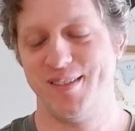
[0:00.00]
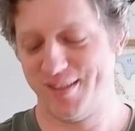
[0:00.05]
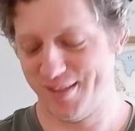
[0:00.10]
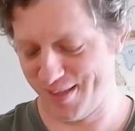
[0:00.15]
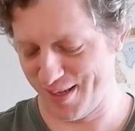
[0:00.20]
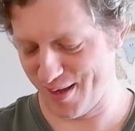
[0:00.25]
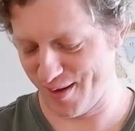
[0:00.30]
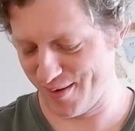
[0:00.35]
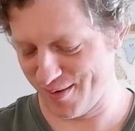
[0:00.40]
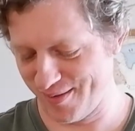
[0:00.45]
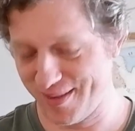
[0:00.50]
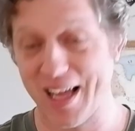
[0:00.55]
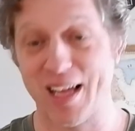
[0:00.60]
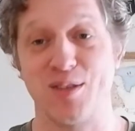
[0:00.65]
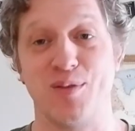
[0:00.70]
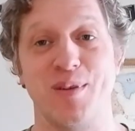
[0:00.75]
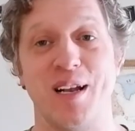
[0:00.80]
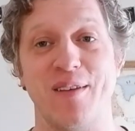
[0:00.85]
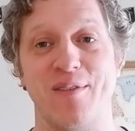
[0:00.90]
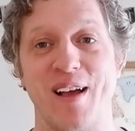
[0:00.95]
so
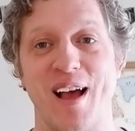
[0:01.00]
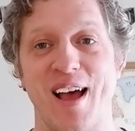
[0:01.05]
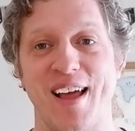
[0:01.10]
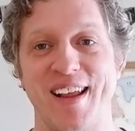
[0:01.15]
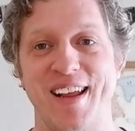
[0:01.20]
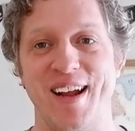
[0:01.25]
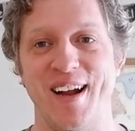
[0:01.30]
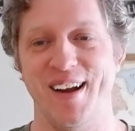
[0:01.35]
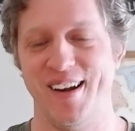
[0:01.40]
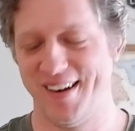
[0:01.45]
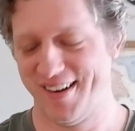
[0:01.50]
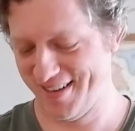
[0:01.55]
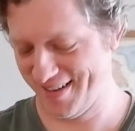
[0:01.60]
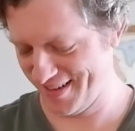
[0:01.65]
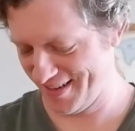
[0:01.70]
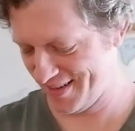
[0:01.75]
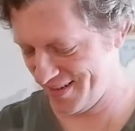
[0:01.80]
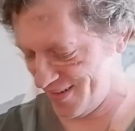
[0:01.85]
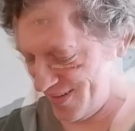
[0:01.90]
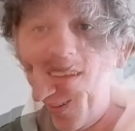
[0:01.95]
that's what I got here.
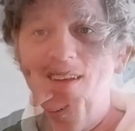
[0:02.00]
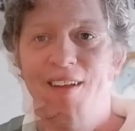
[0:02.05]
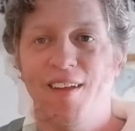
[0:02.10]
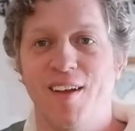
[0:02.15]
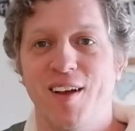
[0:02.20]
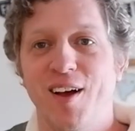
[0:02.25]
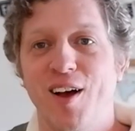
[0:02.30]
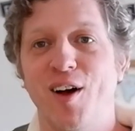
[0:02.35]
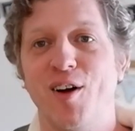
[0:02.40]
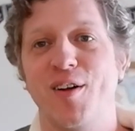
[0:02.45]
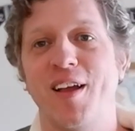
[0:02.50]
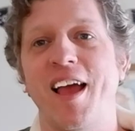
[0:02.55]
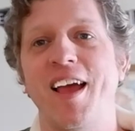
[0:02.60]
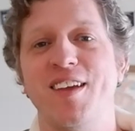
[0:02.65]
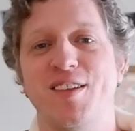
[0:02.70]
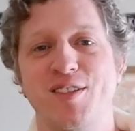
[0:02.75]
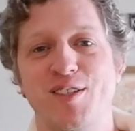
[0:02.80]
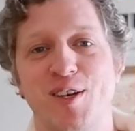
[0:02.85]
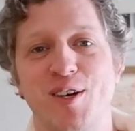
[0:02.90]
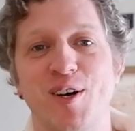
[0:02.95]
Okay,
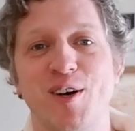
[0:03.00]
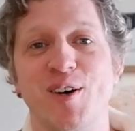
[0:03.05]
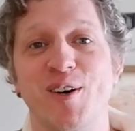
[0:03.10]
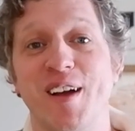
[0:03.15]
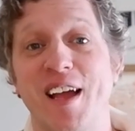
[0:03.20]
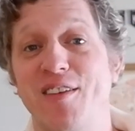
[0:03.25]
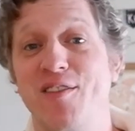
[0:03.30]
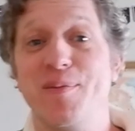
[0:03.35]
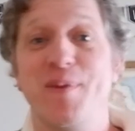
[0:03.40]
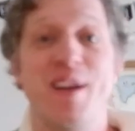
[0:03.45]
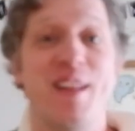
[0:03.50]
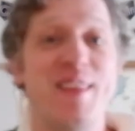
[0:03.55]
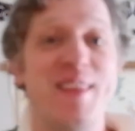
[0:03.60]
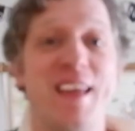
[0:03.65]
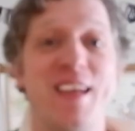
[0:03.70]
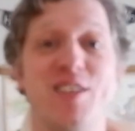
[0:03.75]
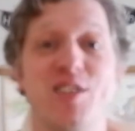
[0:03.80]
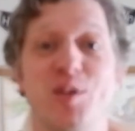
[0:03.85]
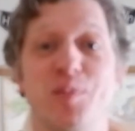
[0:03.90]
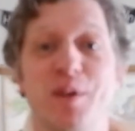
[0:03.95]
so everybody,
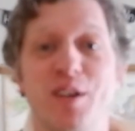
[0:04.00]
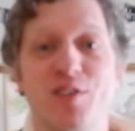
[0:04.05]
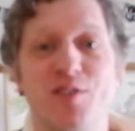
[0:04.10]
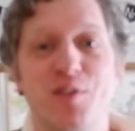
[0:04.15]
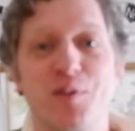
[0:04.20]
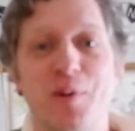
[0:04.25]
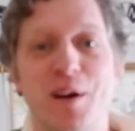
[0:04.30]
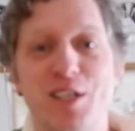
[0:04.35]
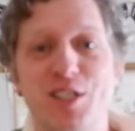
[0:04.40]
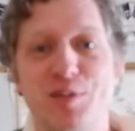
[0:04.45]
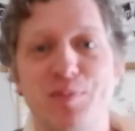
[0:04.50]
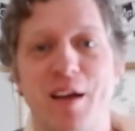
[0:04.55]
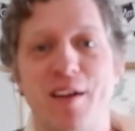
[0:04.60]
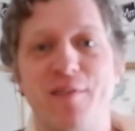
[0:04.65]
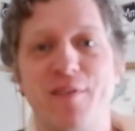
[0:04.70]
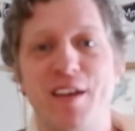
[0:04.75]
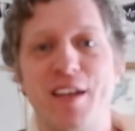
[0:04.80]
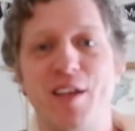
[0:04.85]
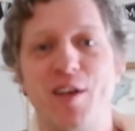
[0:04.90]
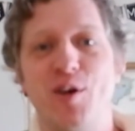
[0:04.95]
thanks so much for watching my
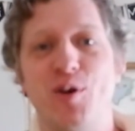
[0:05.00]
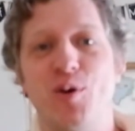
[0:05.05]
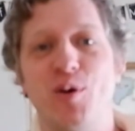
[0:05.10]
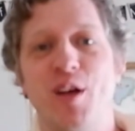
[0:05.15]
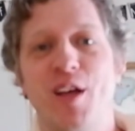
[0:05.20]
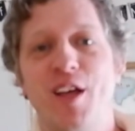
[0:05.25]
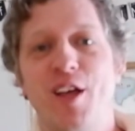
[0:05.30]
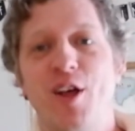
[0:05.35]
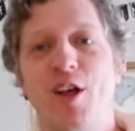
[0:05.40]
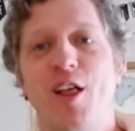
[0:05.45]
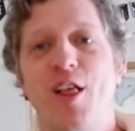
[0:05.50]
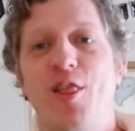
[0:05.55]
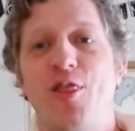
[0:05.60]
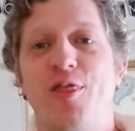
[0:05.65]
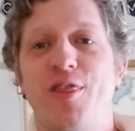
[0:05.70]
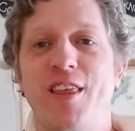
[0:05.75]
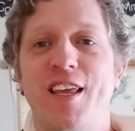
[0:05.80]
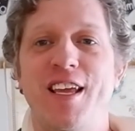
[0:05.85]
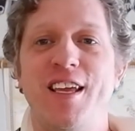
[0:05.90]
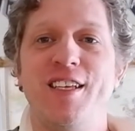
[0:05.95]
video.
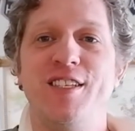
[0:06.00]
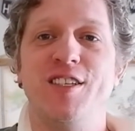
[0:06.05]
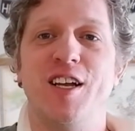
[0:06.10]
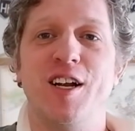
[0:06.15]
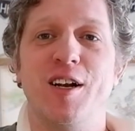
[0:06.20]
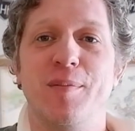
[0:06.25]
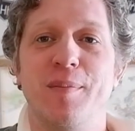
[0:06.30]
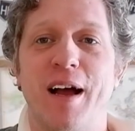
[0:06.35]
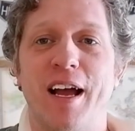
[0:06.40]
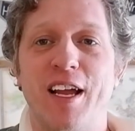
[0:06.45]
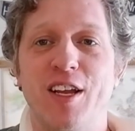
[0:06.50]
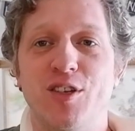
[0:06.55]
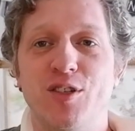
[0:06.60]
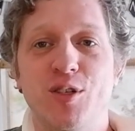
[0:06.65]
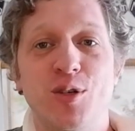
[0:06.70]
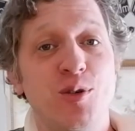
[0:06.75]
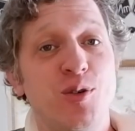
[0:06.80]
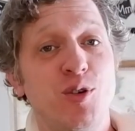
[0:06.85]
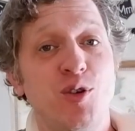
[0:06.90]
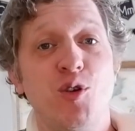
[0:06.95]
These are my
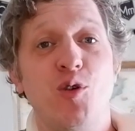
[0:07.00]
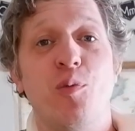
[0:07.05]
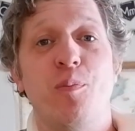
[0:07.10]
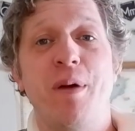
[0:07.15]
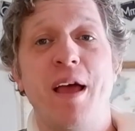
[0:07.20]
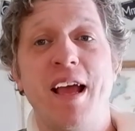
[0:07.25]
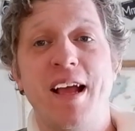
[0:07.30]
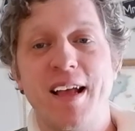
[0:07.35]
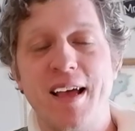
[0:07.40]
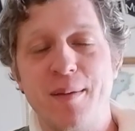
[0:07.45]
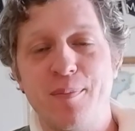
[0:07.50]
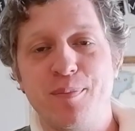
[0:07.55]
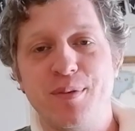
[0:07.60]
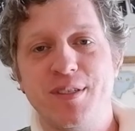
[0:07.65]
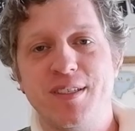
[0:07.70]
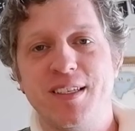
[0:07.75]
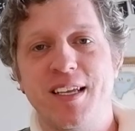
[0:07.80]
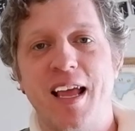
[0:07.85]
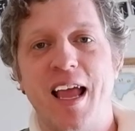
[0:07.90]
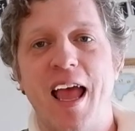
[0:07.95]
2 new
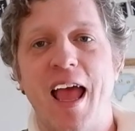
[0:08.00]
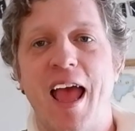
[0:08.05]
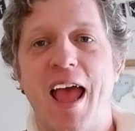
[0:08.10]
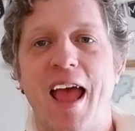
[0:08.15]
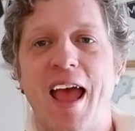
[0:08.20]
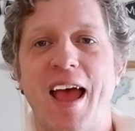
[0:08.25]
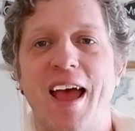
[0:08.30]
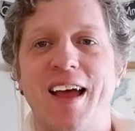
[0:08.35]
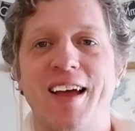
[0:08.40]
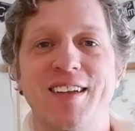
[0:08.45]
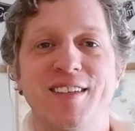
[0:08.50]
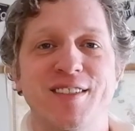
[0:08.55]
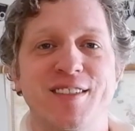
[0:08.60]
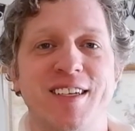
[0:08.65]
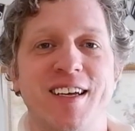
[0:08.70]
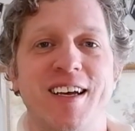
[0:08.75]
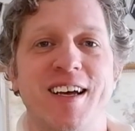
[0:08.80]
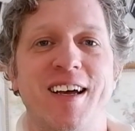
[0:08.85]
pickups and